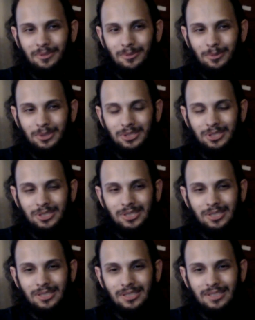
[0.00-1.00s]

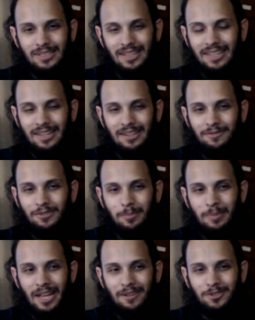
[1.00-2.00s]
was, like, I
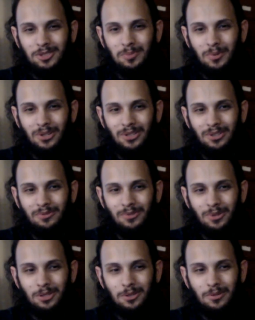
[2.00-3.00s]
feel bad for spoiling it
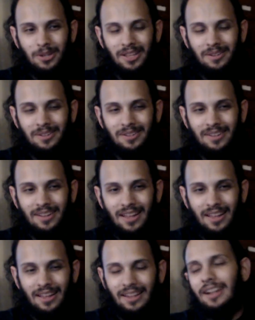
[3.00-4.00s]
for you, and
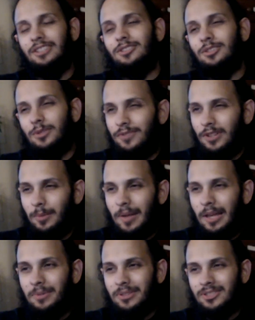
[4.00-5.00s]
I do feel
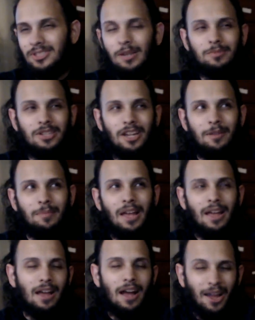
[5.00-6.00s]
bad, but at the same time,
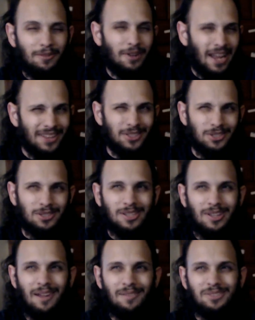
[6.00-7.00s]
I've had this
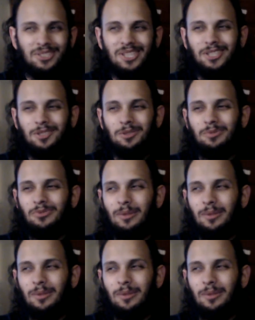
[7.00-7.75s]
conversation with